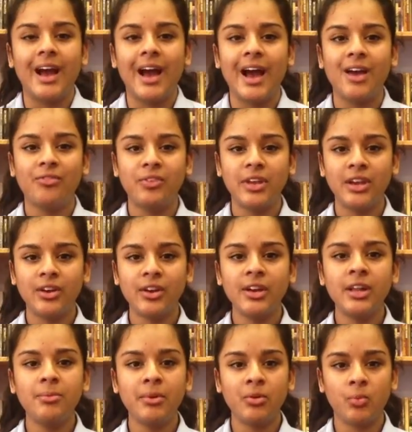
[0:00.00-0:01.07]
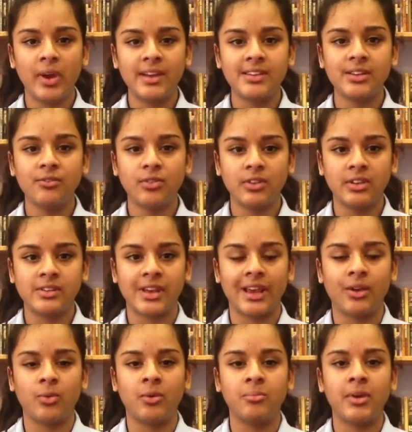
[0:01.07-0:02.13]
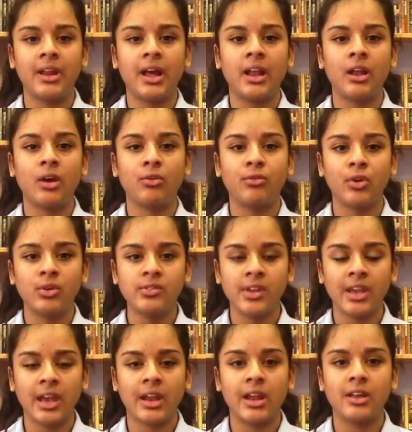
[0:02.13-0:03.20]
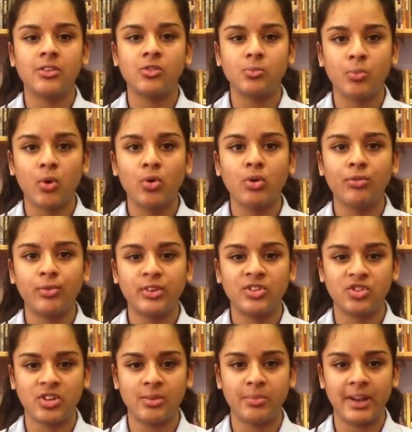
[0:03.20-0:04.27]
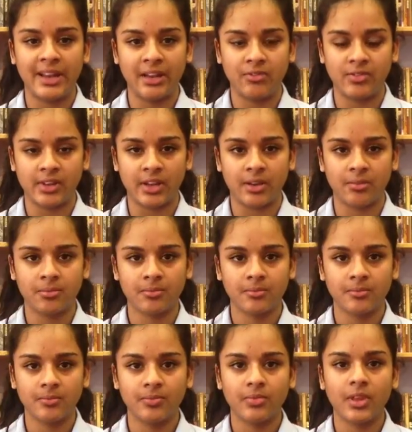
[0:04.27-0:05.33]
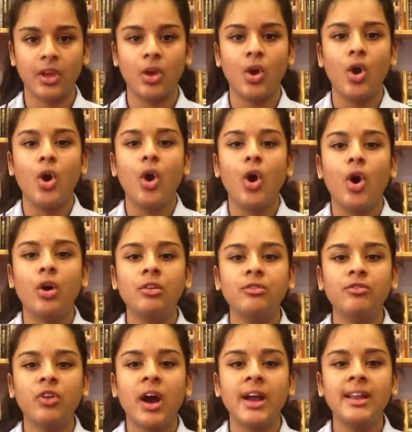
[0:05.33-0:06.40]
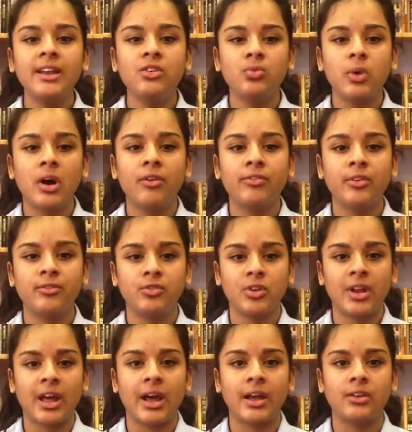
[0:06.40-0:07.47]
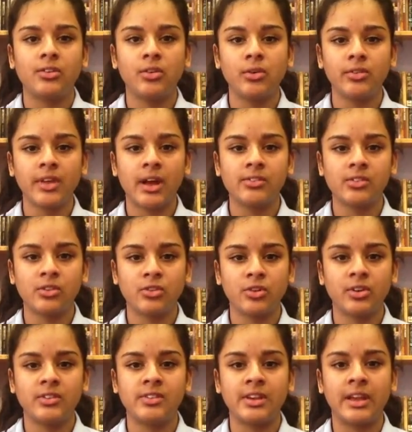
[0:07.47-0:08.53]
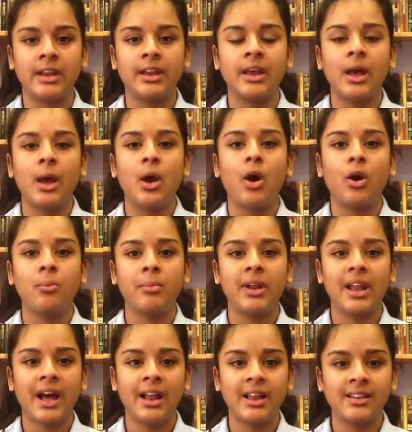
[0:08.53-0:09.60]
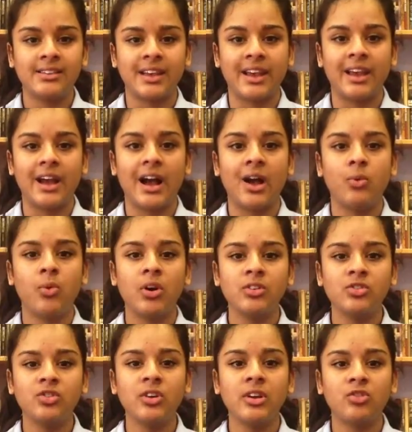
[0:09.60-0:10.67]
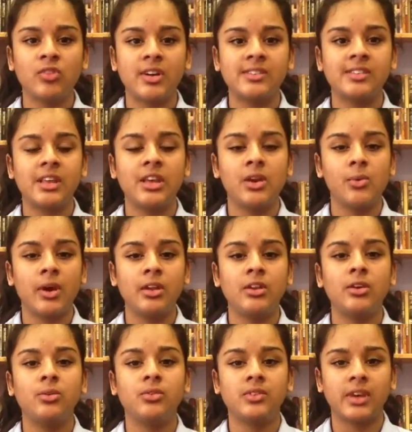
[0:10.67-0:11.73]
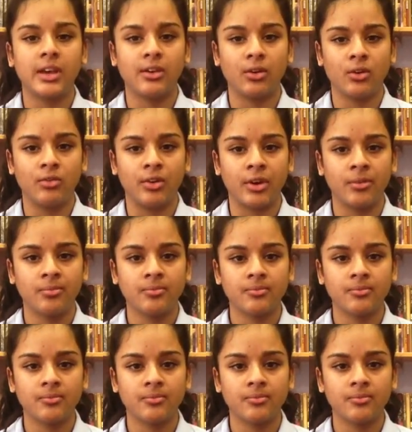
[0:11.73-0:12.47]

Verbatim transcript: I have eagerly been waiting for the day when Malala rose again and spoke of what she believed in. On Friday, 12th of July 2013, on Malala Day, I watched her address the UN Youth Takeover.